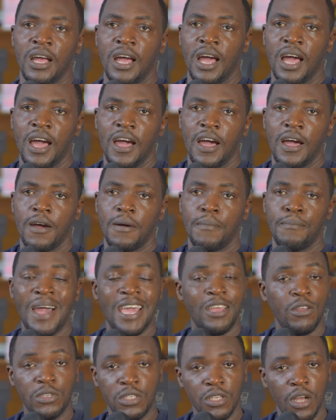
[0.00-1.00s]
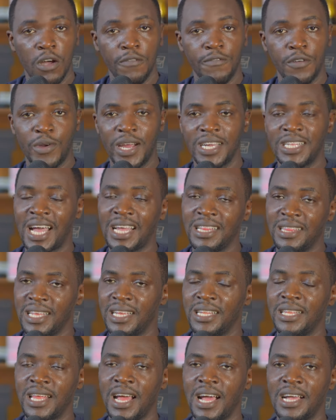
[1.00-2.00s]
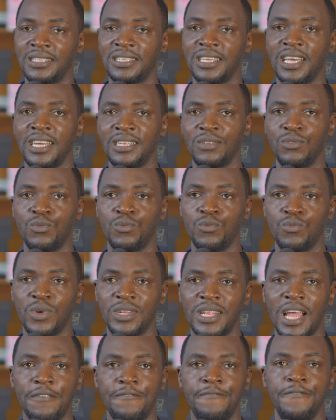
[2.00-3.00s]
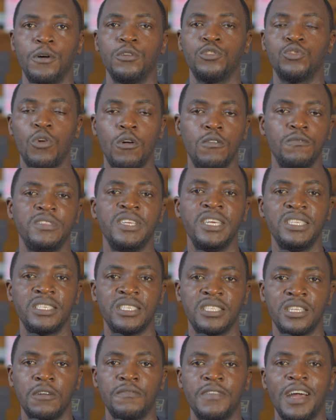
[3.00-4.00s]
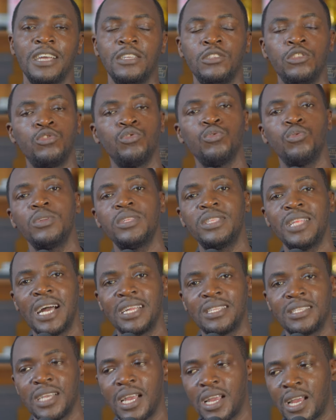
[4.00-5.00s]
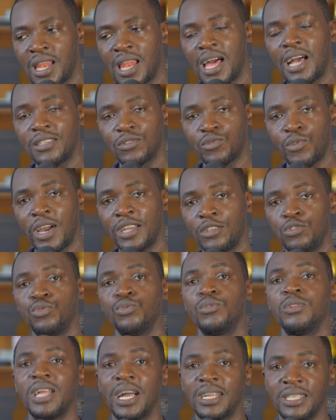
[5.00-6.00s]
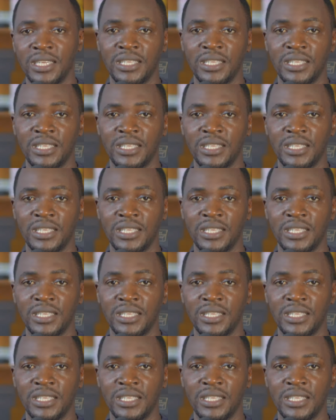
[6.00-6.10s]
by yourself. All right, I did that, and when I felt confident enough, I took that class, or I took that